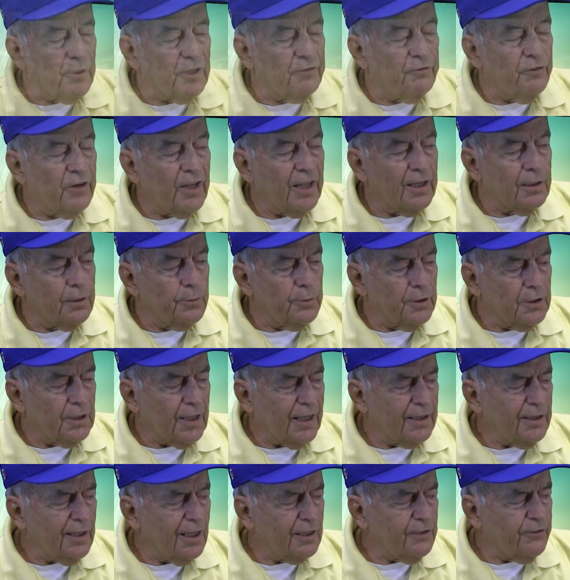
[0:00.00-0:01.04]
at Vanderbilt,
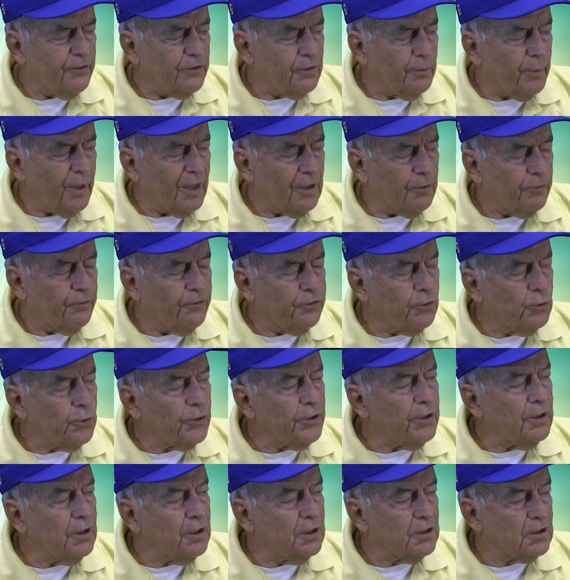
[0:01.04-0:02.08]
I think, for about 4
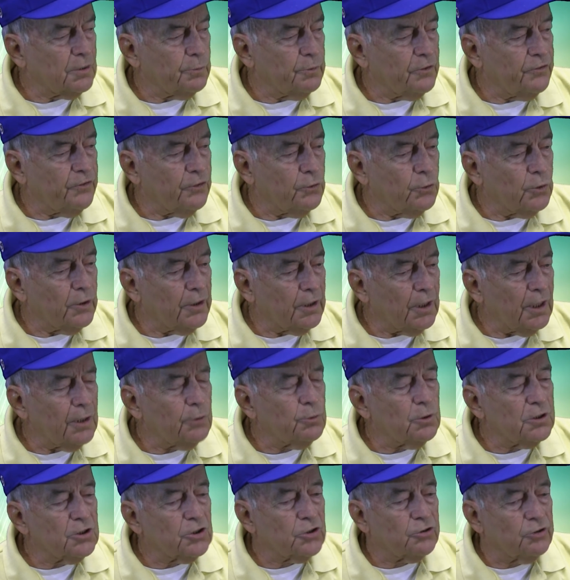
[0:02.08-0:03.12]
years before, and they
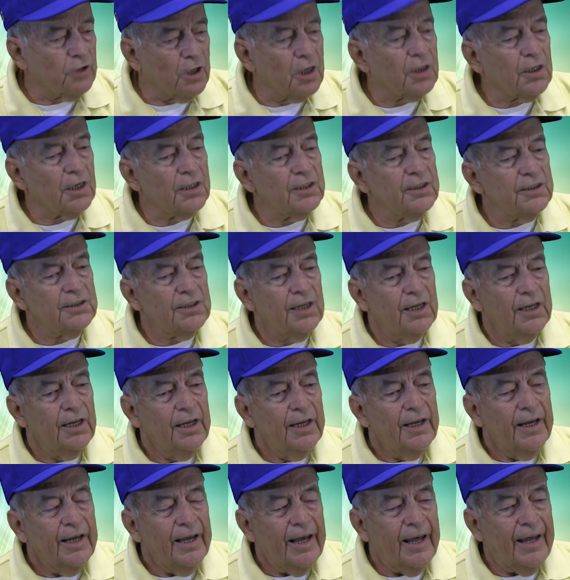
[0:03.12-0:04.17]
were struggling,
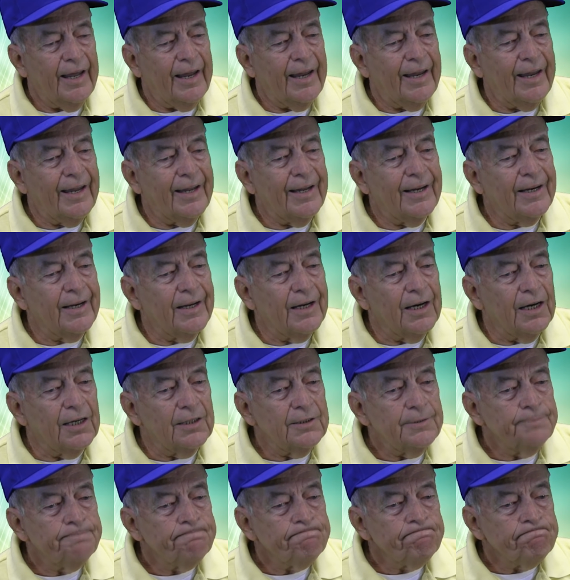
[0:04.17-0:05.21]
and
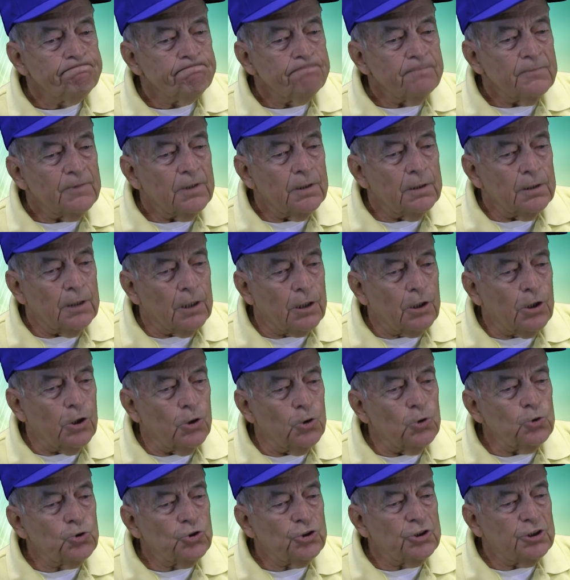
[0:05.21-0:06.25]
the
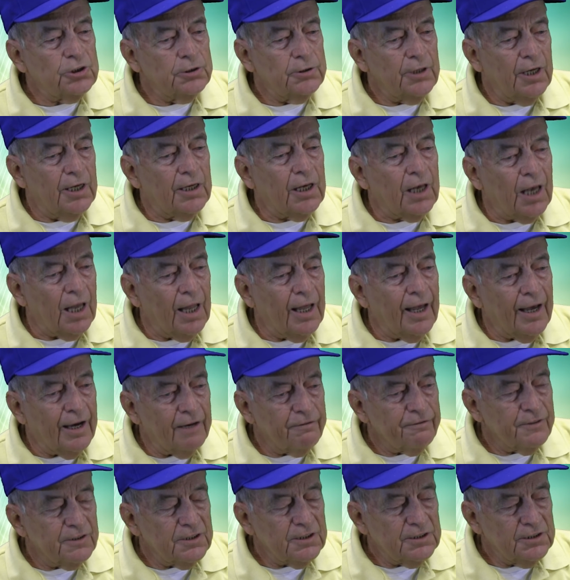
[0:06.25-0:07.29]
coach had
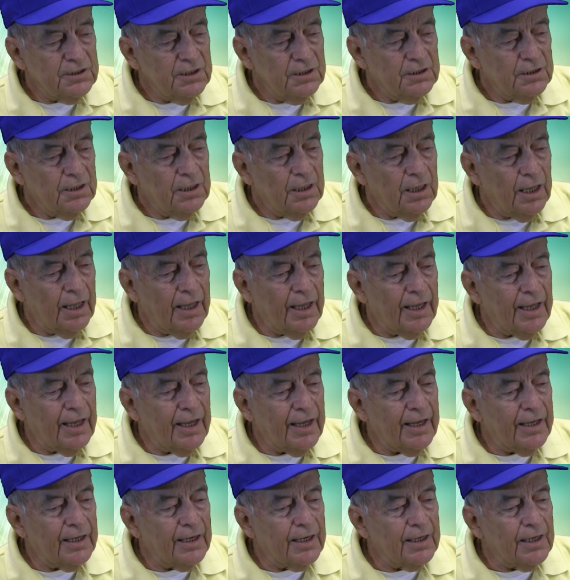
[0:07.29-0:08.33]
left,
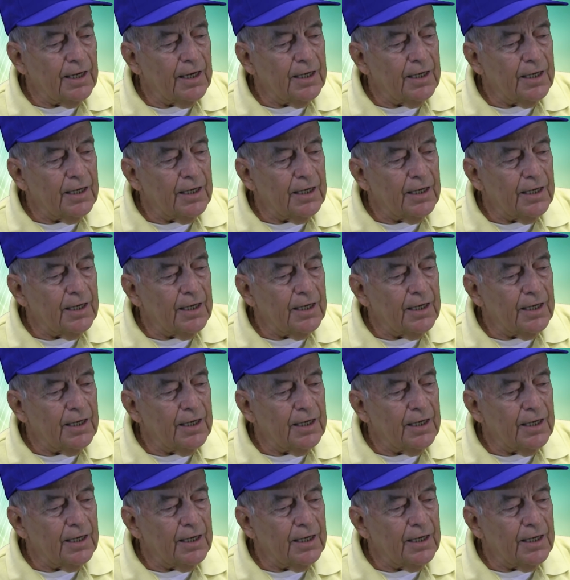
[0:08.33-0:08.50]
and